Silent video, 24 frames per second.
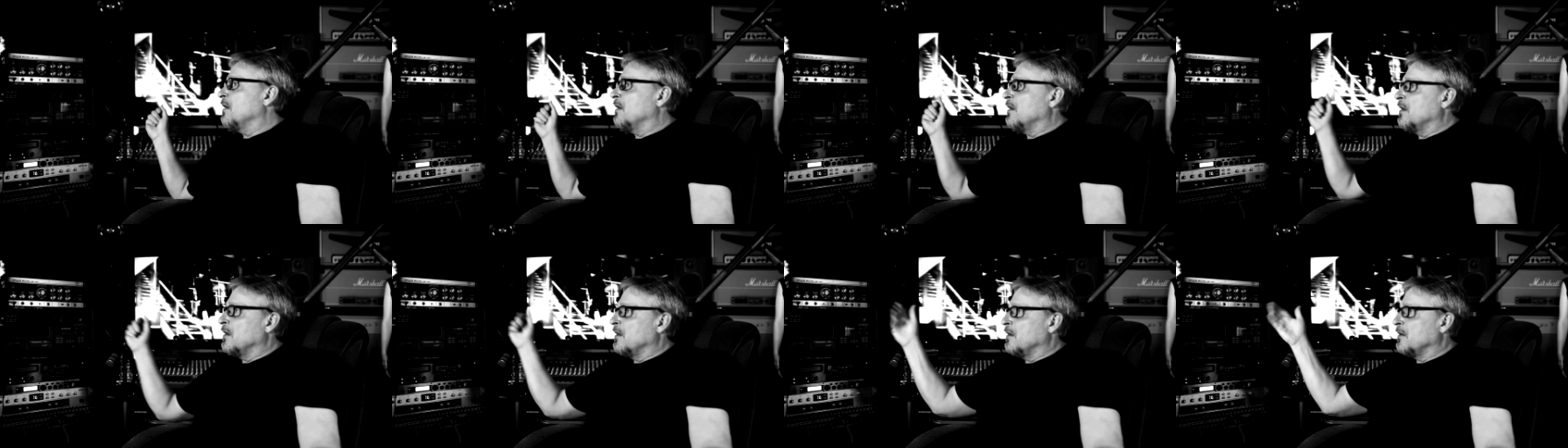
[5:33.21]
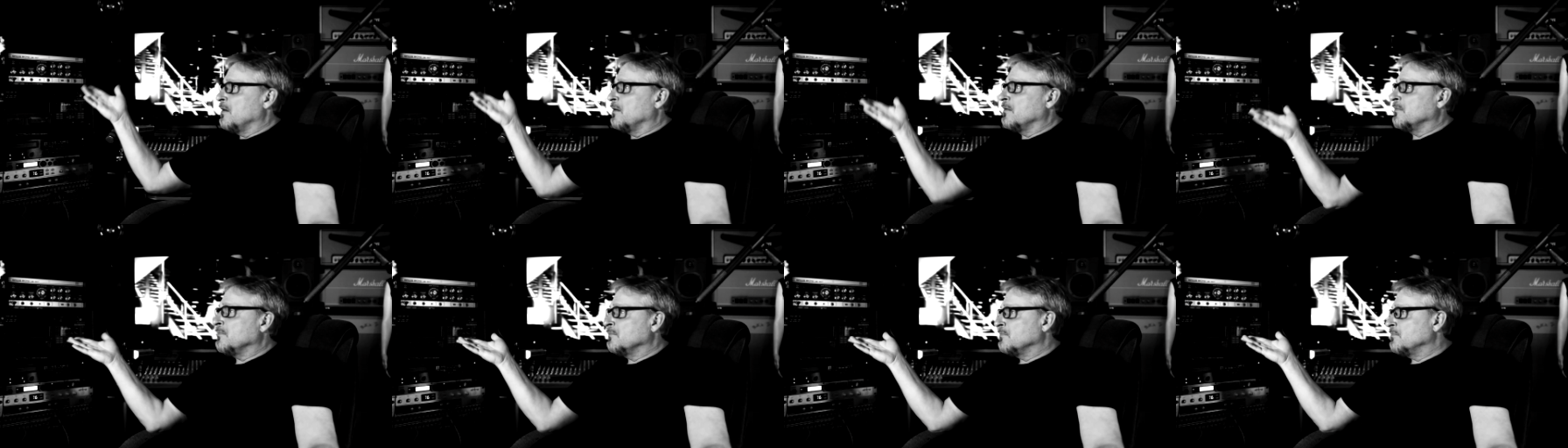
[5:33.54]

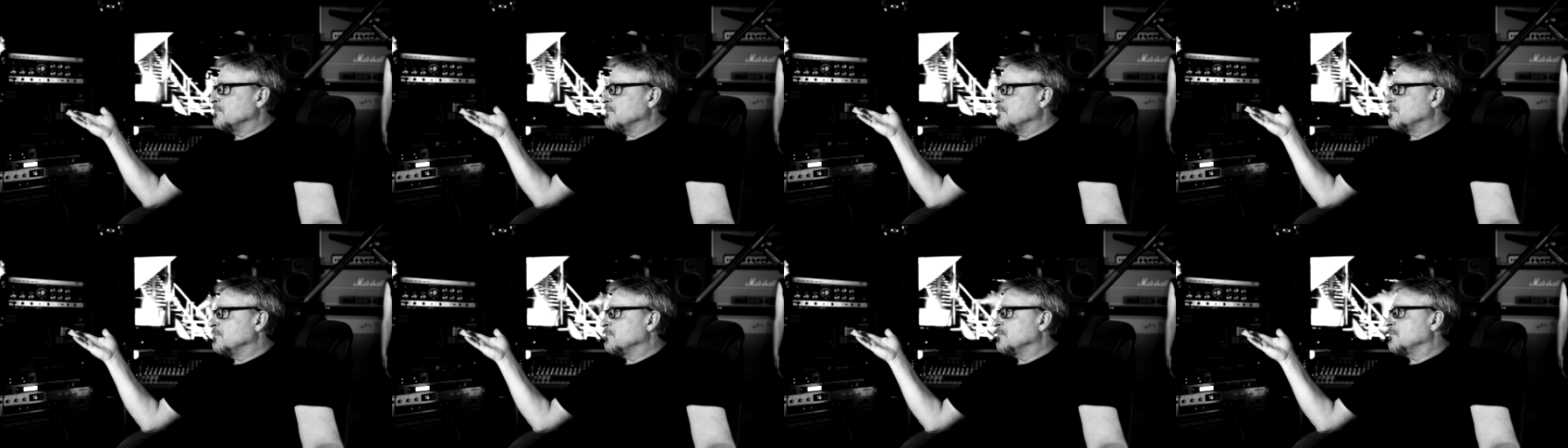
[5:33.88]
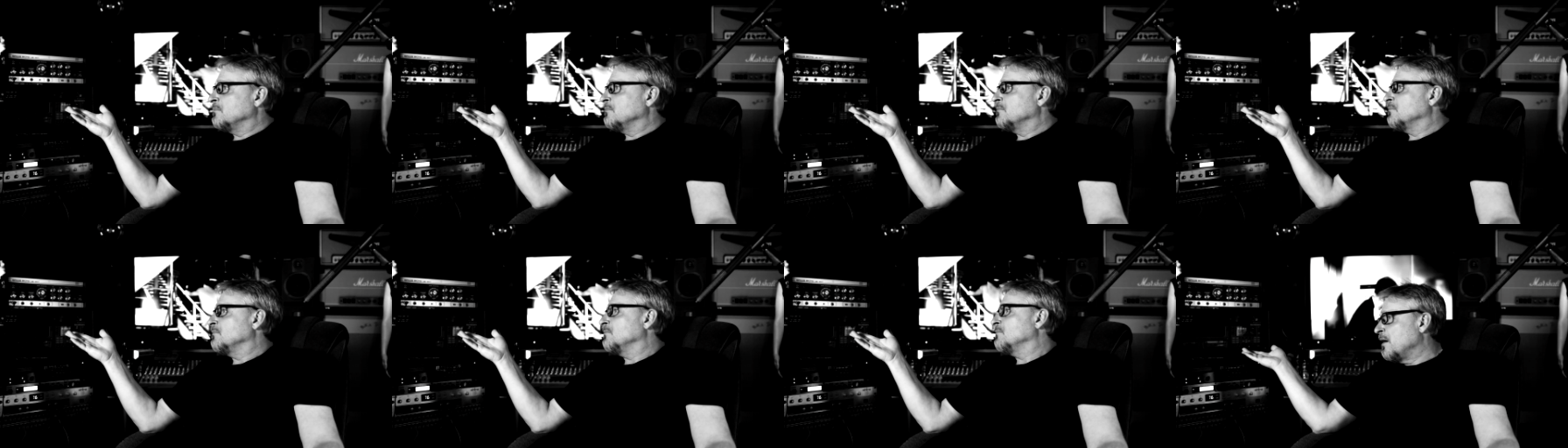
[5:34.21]
Um,
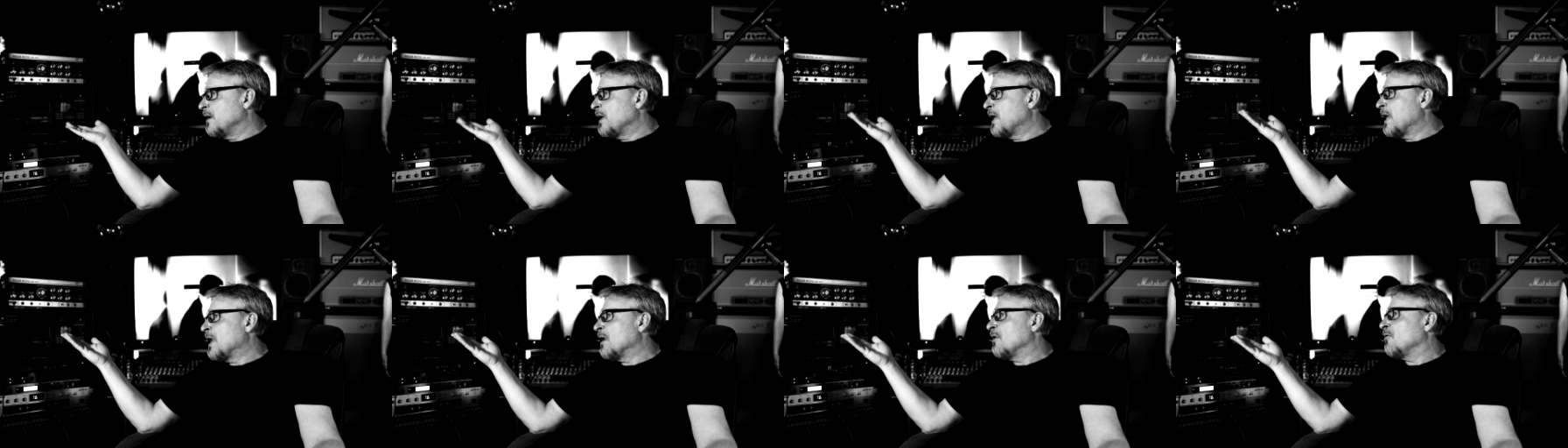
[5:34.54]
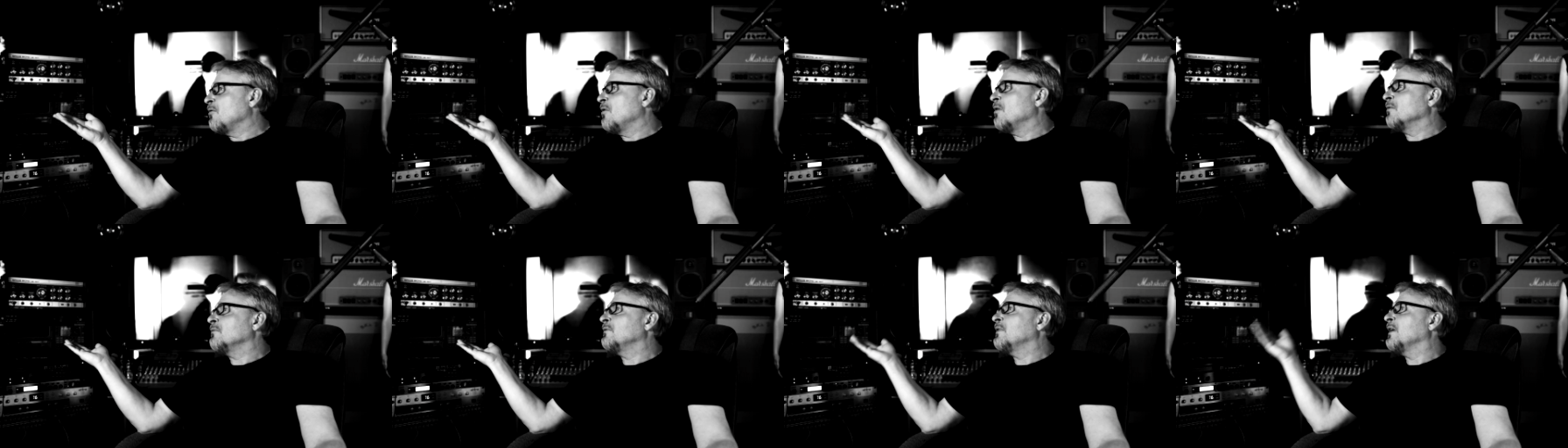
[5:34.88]
Analog
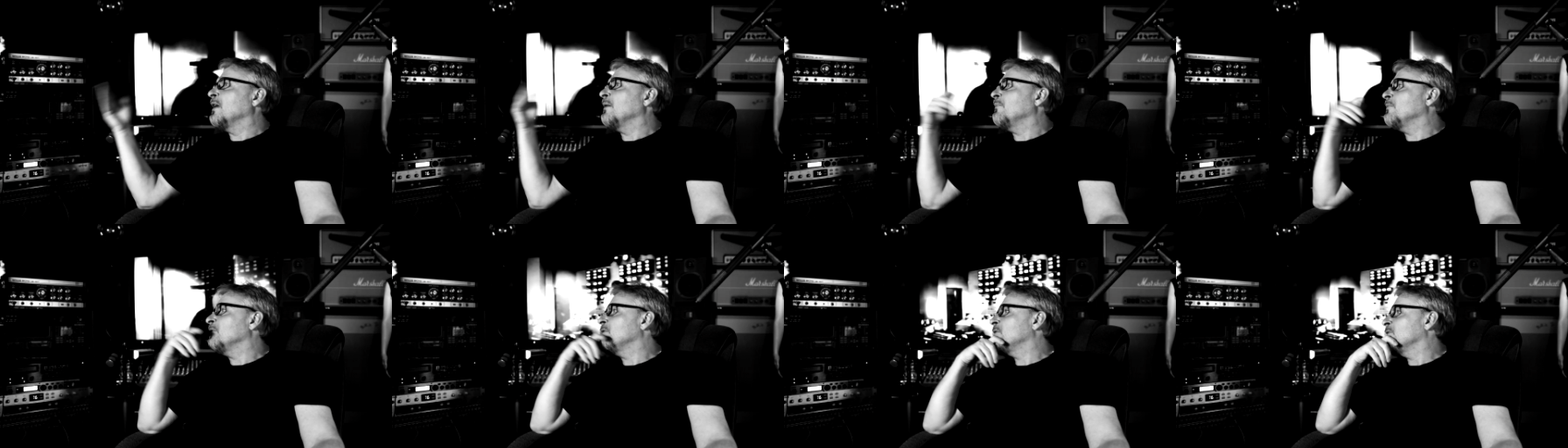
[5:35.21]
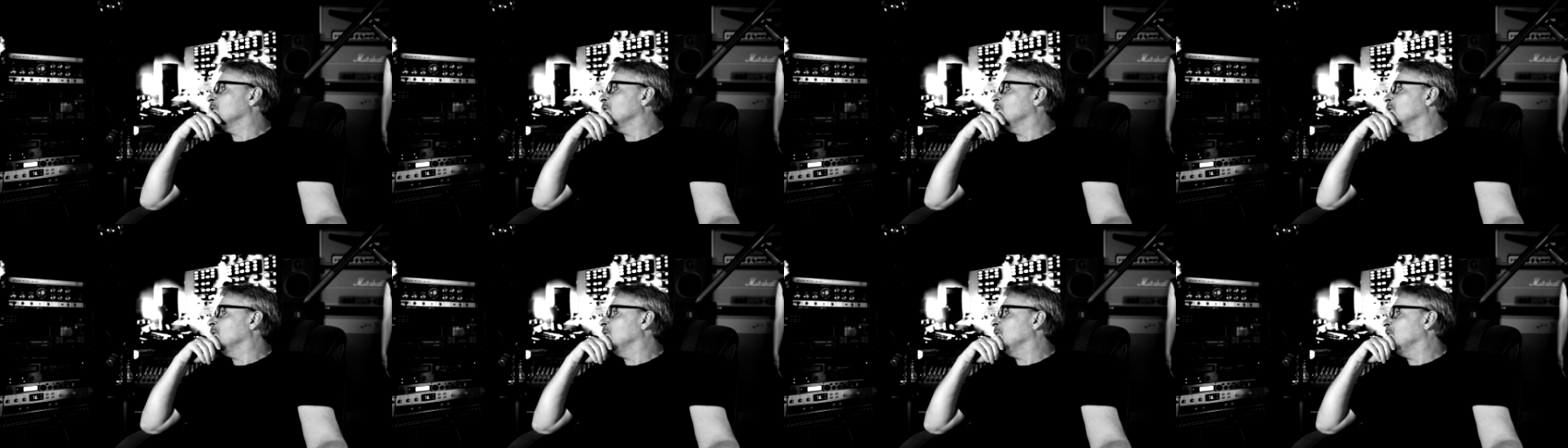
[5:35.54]
tape
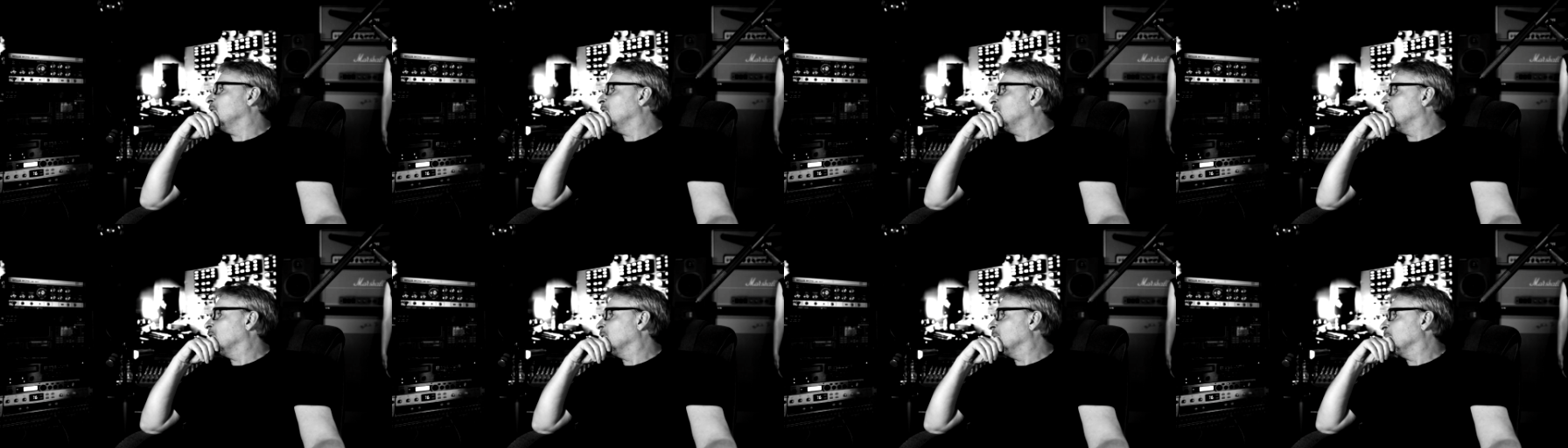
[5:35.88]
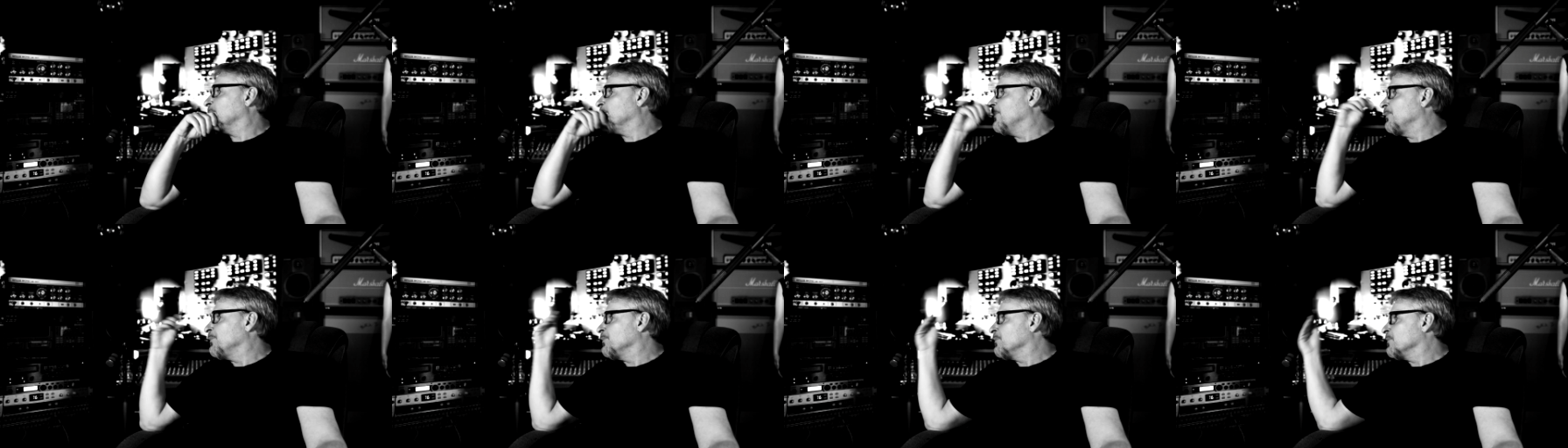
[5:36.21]
machines,
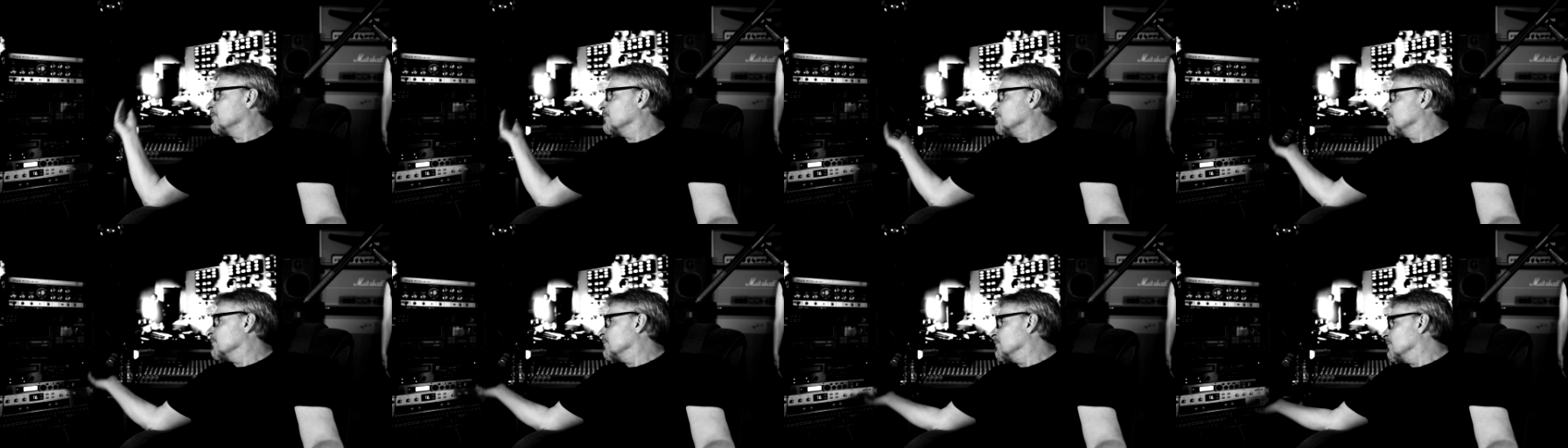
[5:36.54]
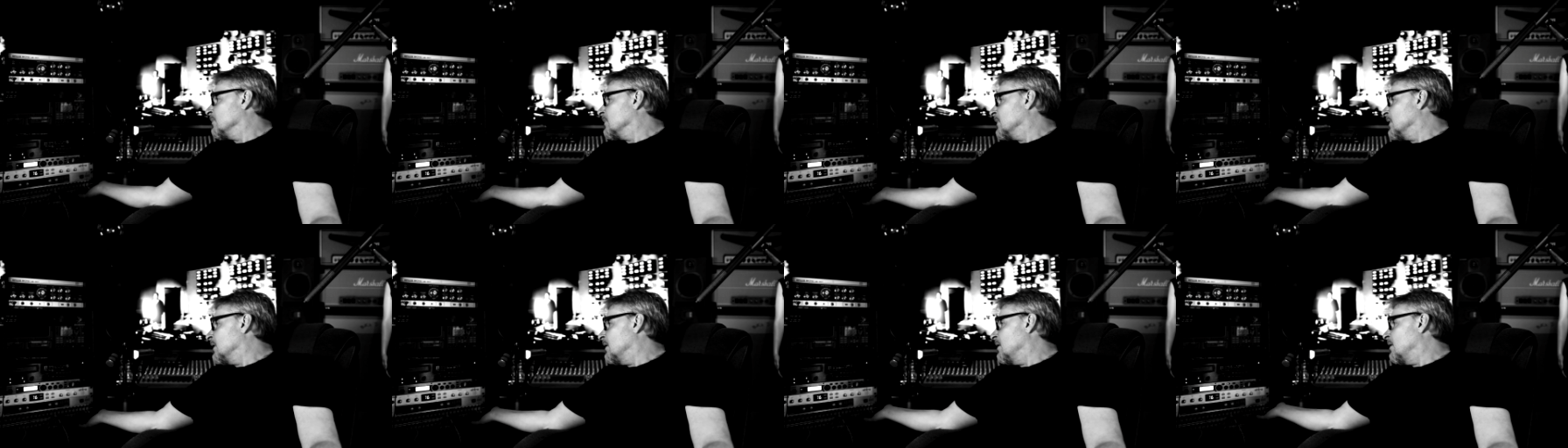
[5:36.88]

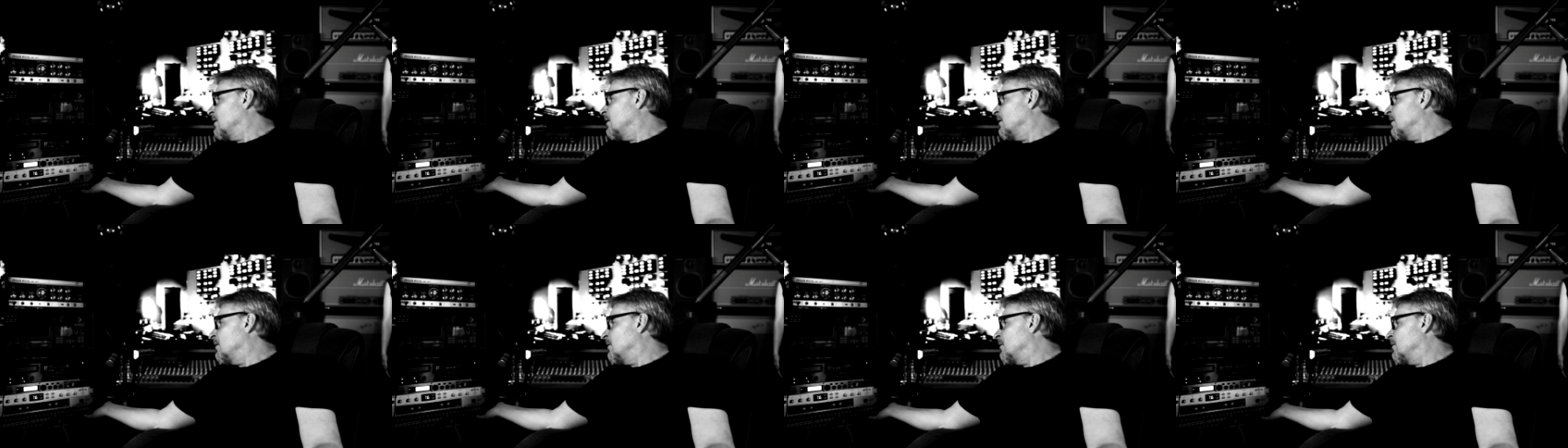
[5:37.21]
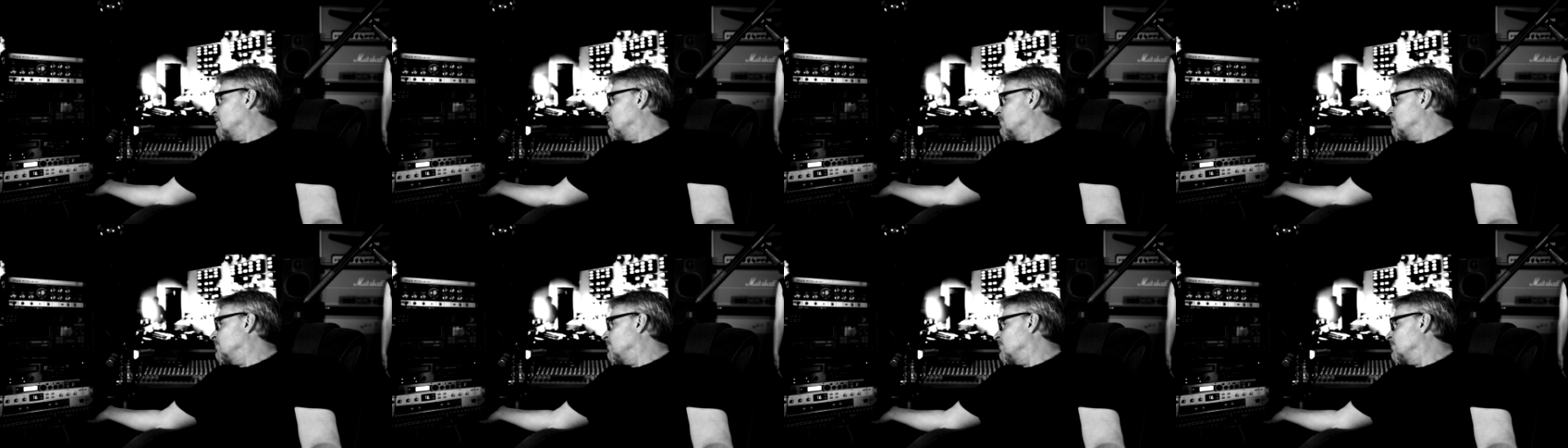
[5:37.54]
um,